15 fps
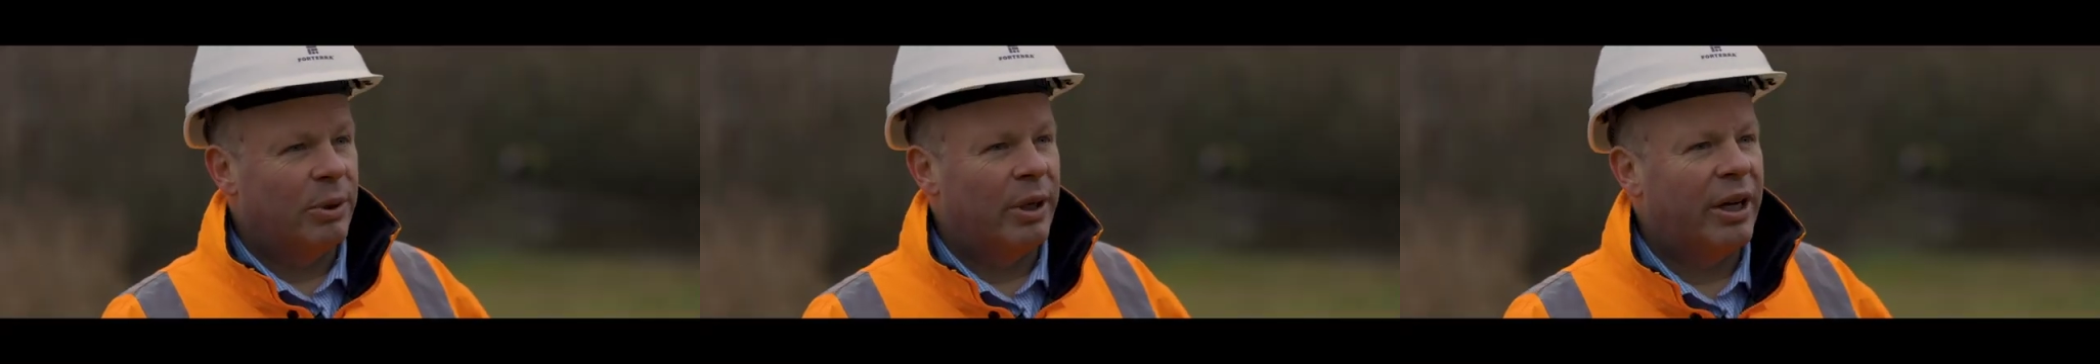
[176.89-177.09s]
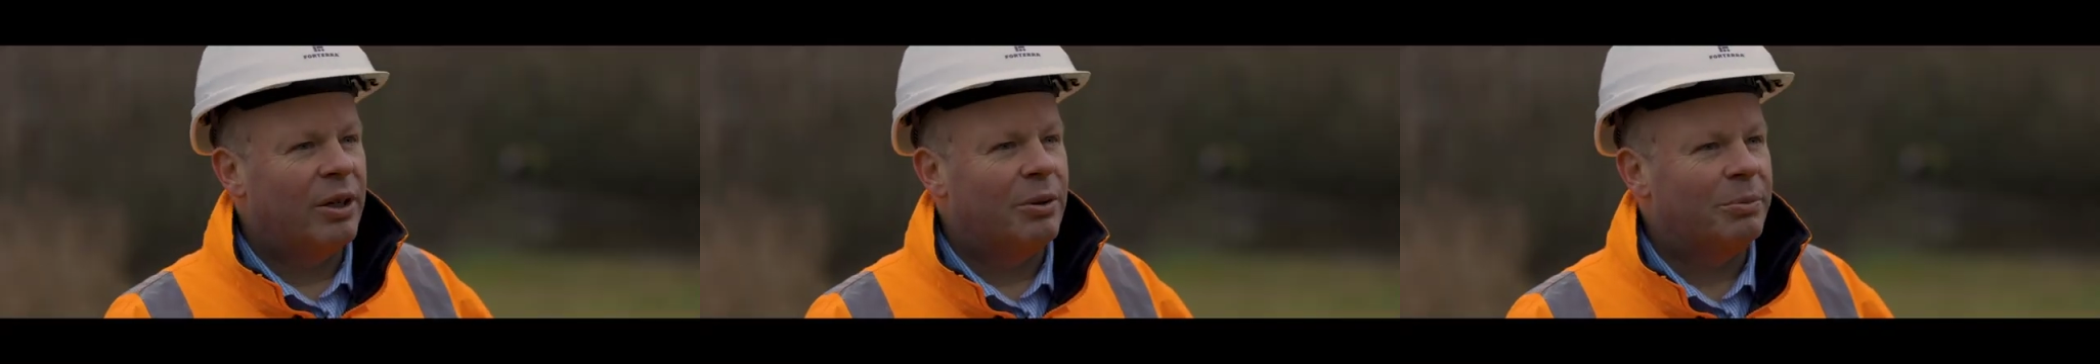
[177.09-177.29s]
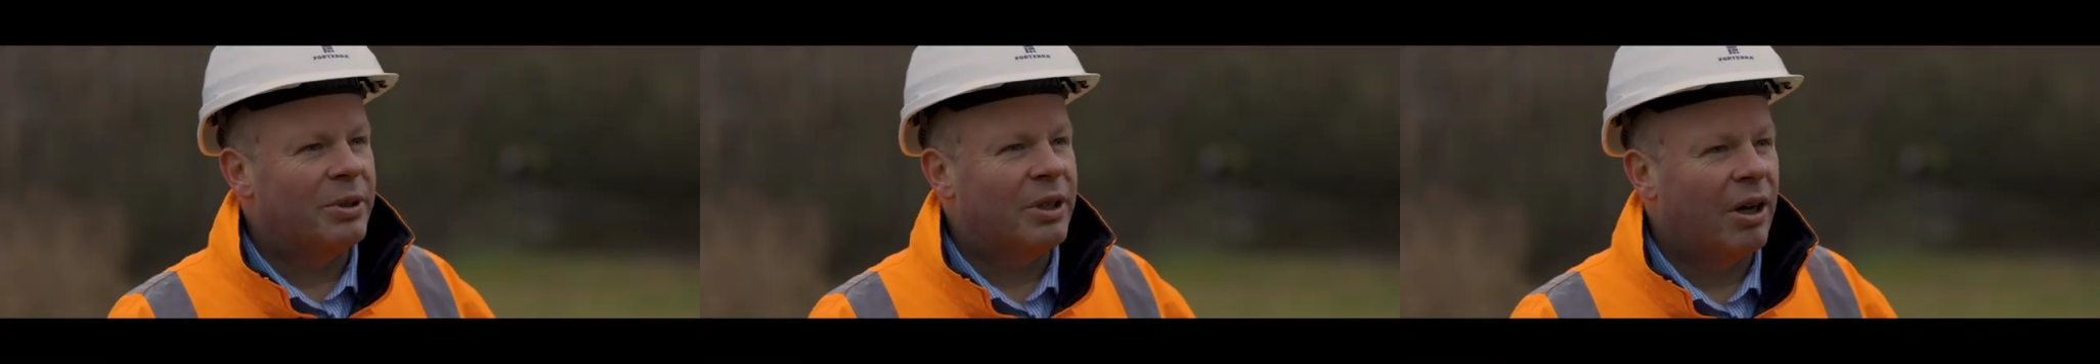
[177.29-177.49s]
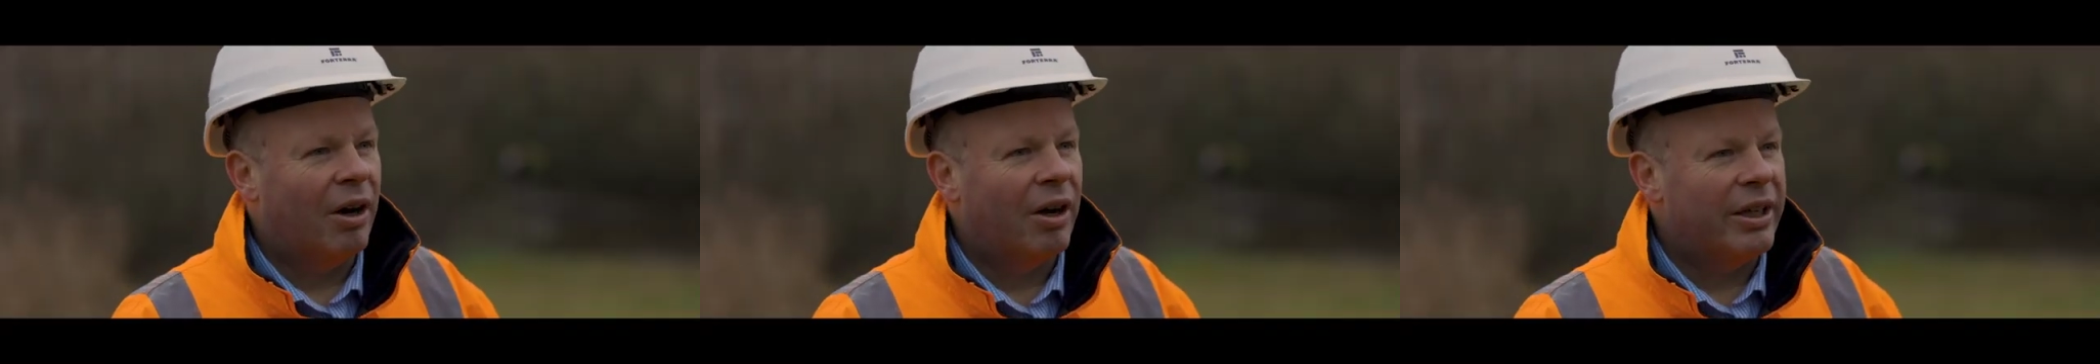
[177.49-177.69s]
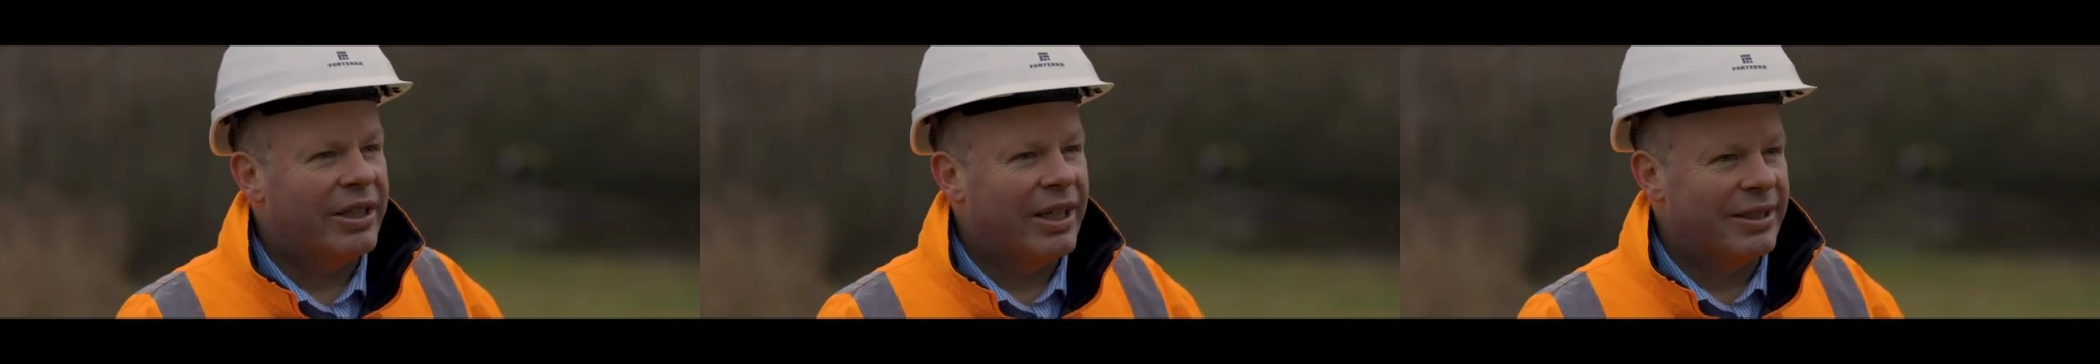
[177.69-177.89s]
will help
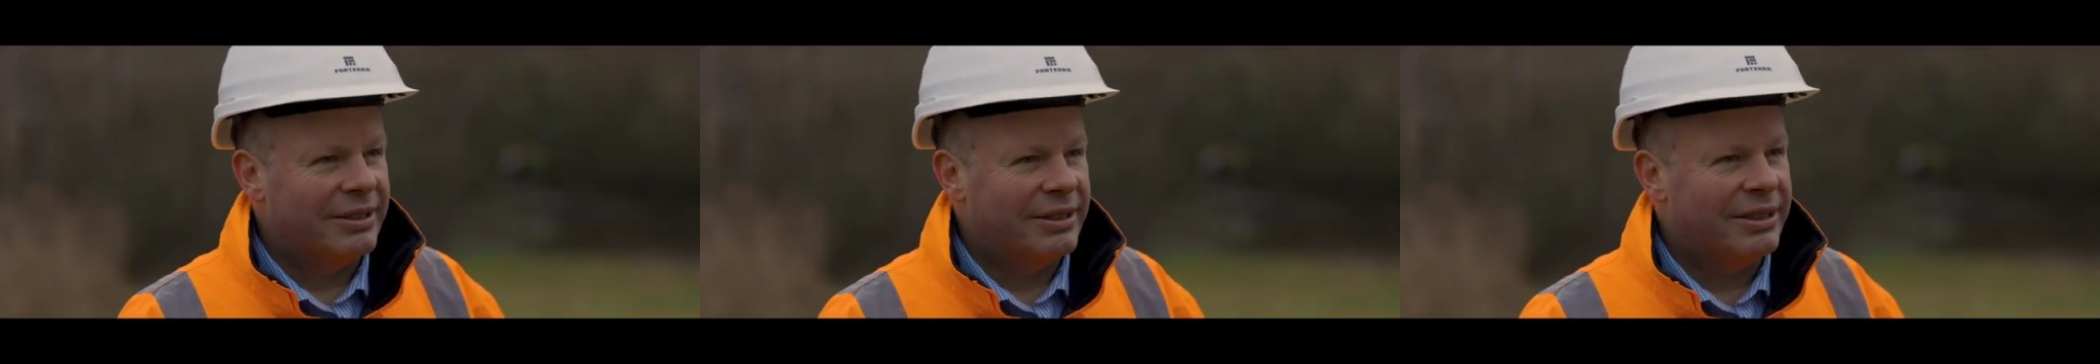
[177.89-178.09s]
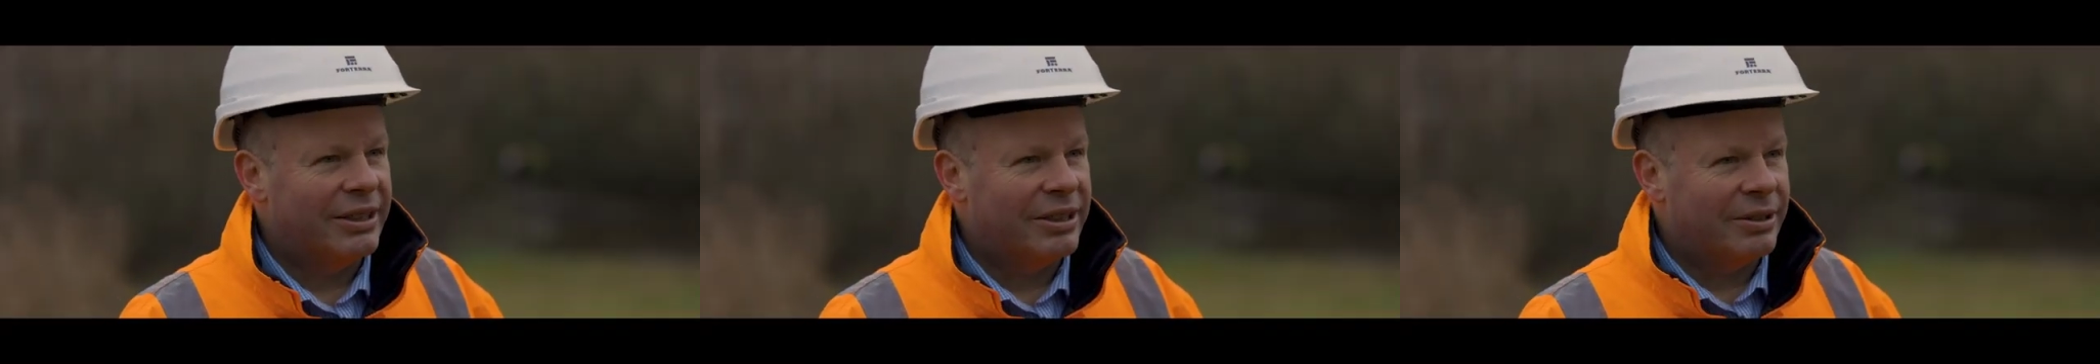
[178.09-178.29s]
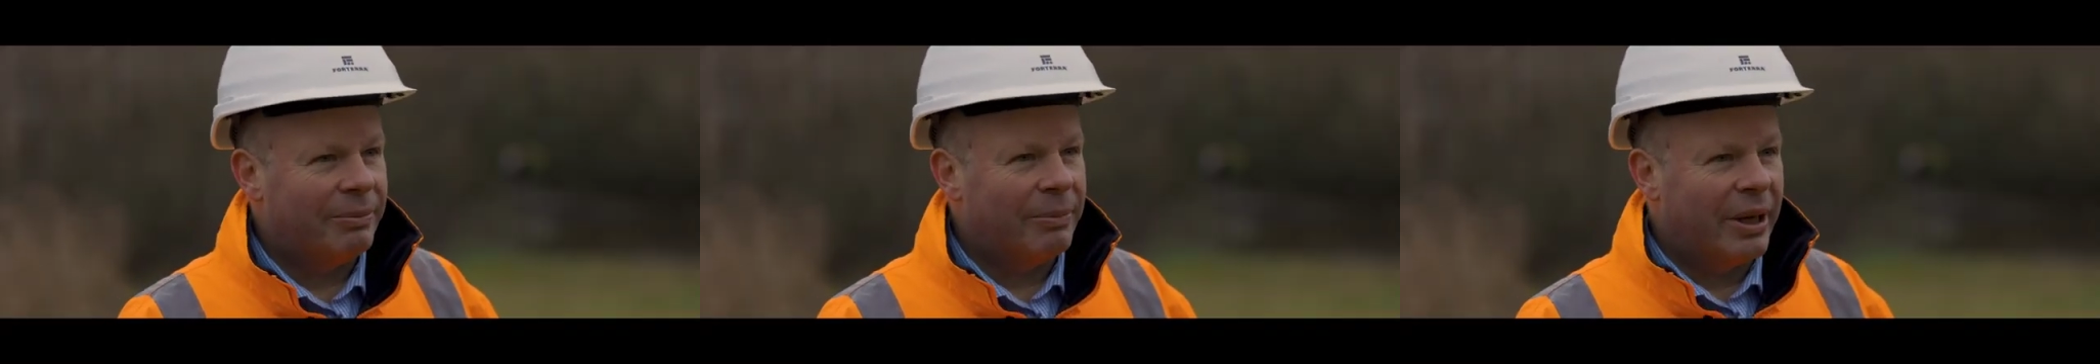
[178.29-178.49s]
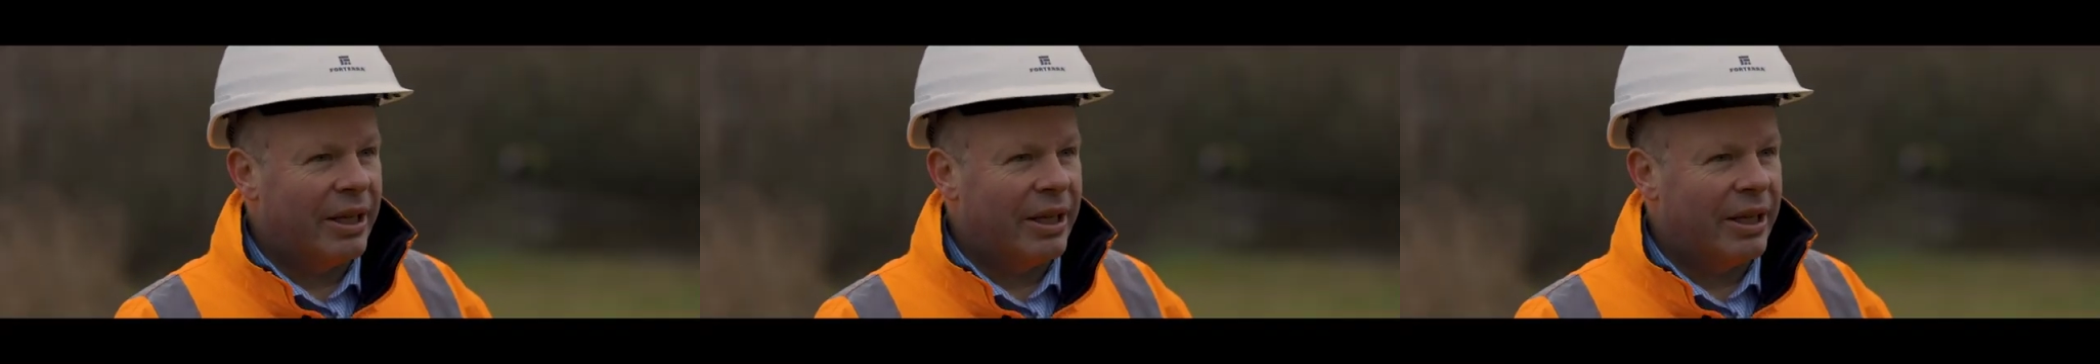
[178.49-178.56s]
guide our decision